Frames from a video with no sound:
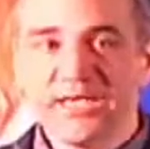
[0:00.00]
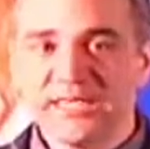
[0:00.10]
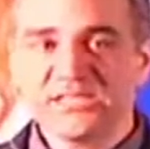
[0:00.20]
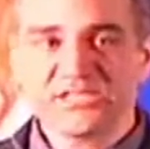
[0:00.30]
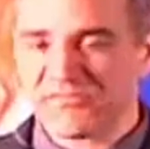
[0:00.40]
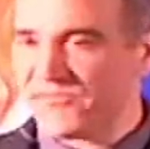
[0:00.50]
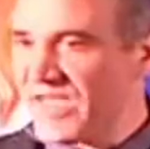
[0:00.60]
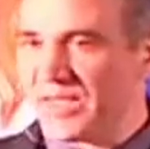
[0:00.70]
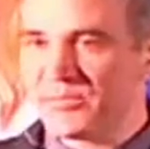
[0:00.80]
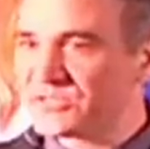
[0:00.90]
So
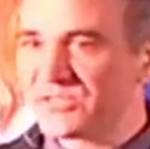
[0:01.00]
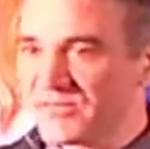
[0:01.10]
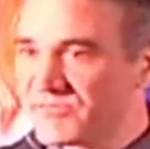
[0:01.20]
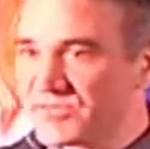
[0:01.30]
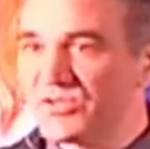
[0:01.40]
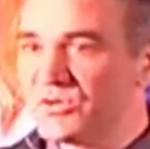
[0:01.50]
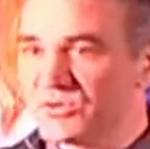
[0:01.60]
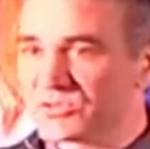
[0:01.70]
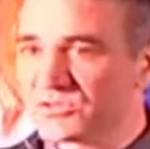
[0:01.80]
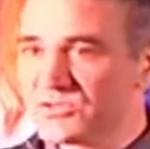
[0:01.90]
this is a fabulous
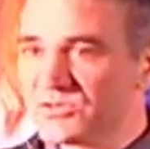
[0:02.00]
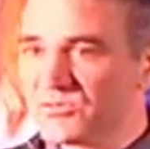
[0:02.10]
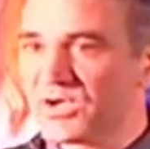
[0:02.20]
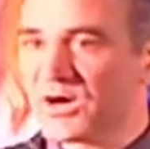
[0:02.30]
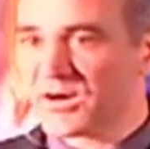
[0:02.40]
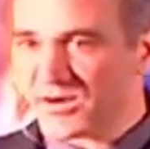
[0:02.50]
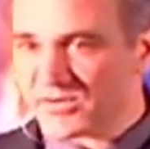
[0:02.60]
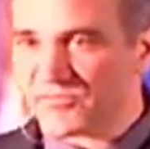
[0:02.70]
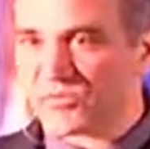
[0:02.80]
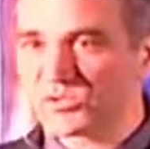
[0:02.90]
thing for the news.
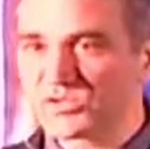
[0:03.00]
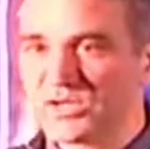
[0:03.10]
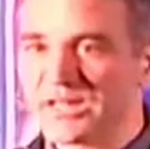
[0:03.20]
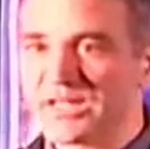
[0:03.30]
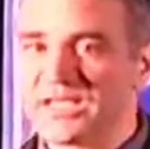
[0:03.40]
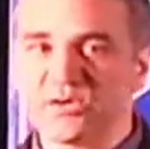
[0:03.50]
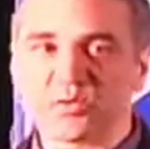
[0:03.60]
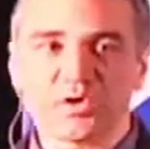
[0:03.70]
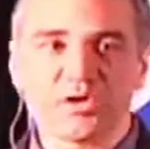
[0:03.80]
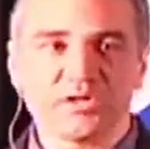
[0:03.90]
We are,
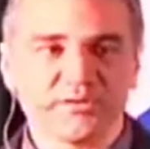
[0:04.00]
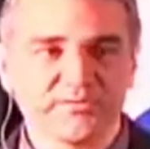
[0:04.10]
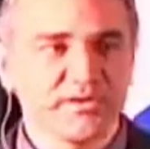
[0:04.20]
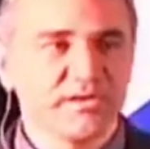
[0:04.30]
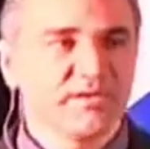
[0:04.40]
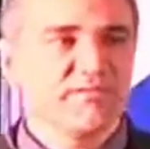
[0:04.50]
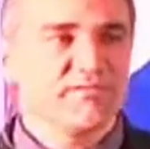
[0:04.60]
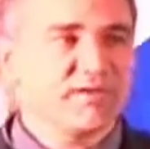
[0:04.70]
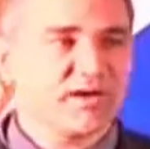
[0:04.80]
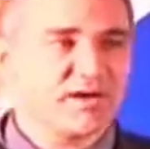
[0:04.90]
unfortunately, in a world
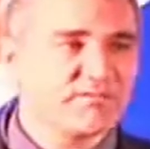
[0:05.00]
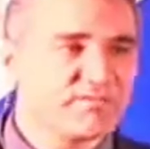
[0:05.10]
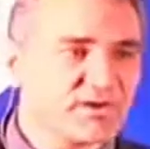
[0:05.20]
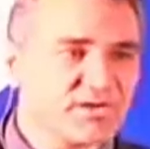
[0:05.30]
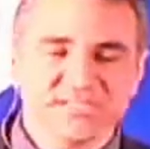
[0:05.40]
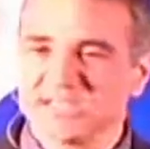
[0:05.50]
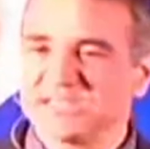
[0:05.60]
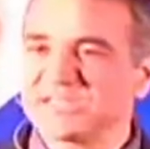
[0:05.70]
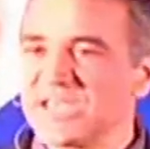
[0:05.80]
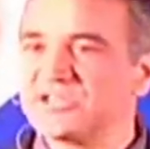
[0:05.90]
of
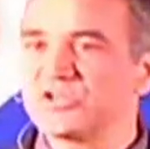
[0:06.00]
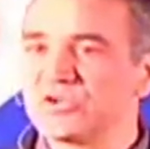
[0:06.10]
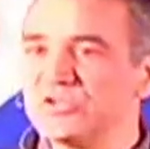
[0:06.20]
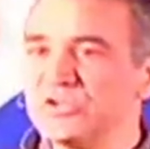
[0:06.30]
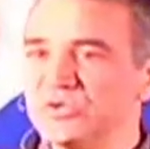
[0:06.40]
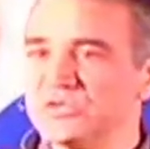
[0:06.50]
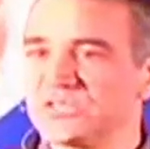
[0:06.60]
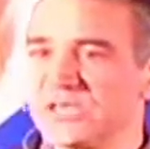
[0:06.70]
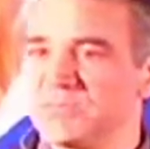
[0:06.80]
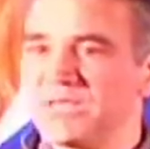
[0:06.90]

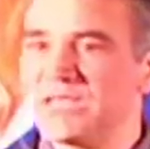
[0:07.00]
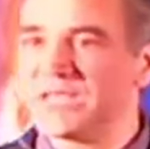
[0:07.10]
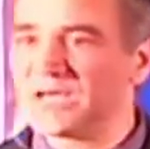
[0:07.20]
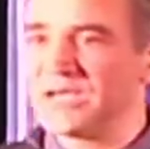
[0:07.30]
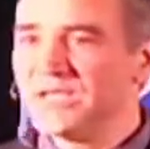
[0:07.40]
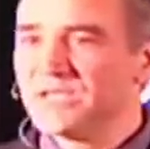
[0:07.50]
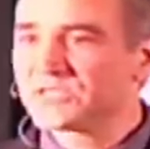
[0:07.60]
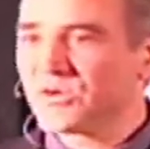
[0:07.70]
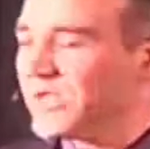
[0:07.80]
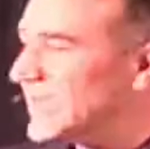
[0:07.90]
sensational news and
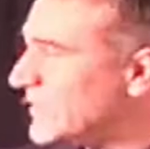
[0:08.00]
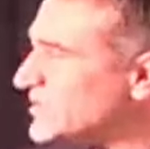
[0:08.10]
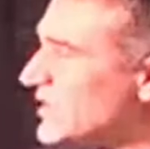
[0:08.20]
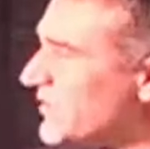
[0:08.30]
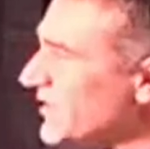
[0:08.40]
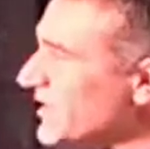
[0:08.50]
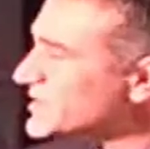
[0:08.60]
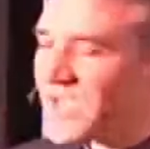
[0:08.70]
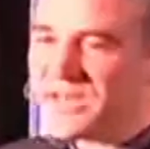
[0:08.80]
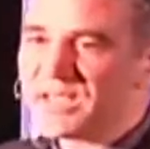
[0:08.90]
media, so
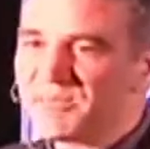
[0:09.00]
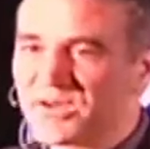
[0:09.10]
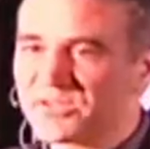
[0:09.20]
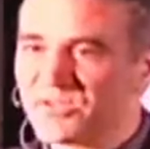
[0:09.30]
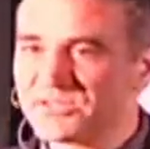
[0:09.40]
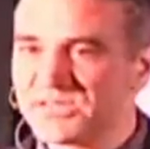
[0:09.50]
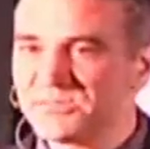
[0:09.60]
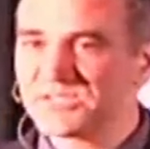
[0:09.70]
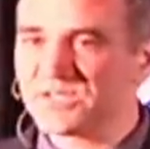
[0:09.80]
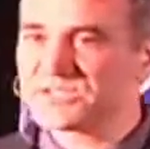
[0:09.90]
there's nothing exciting
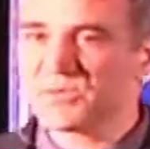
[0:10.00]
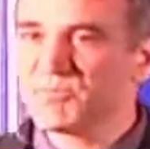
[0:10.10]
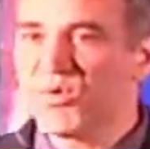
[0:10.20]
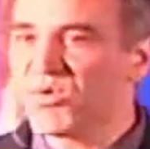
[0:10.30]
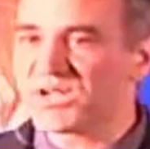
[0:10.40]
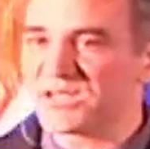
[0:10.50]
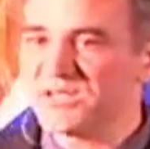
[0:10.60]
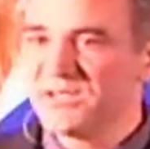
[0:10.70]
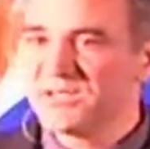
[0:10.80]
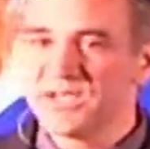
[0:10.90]
about adult stem cells. They're
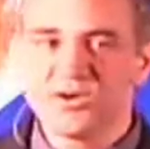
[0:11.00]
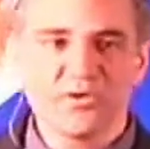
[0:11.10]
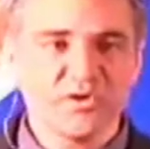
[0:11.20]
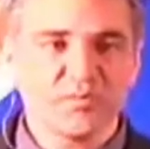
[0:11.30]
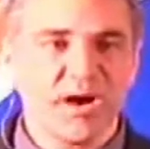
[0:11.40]
boring.